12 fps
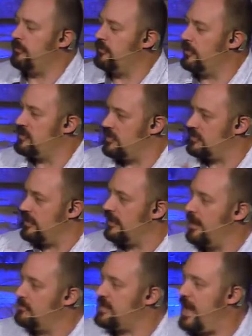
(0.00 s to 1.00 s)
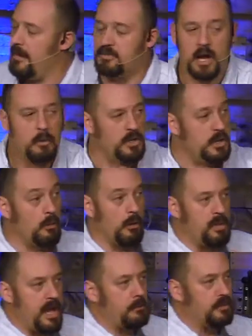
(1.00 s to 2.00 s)
from, because there's going to come times when you won't
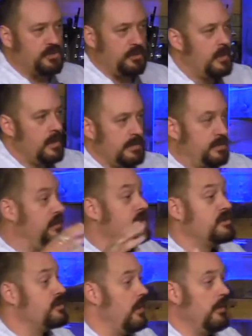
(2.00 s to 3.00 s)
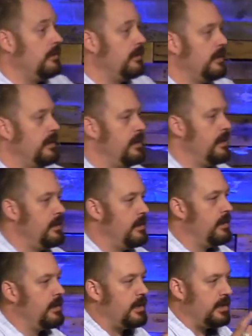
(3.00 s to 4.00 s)
be able to discern,
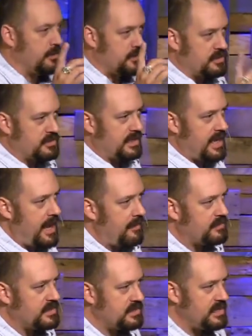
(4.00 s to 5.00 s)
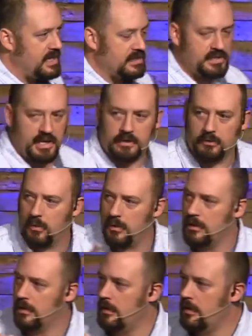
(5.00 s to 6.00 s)
and you're just going to have to sense, say, Lord,
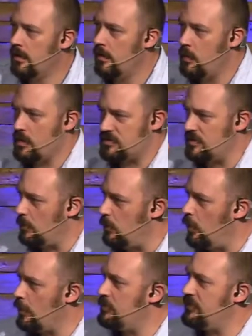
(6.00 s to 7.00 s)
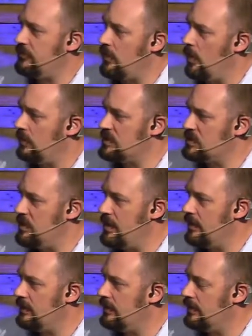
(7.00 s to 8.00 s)
where's the warmth of the Holy Spirit?
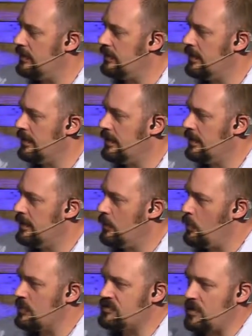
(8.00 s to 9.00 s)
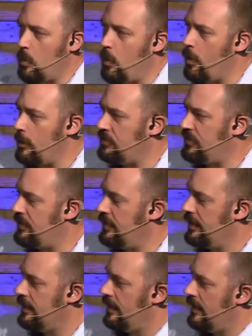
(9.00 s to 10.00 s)
Where's the warmth
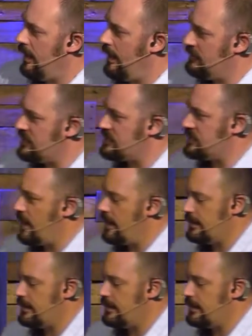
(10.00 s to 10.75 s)
of the sun?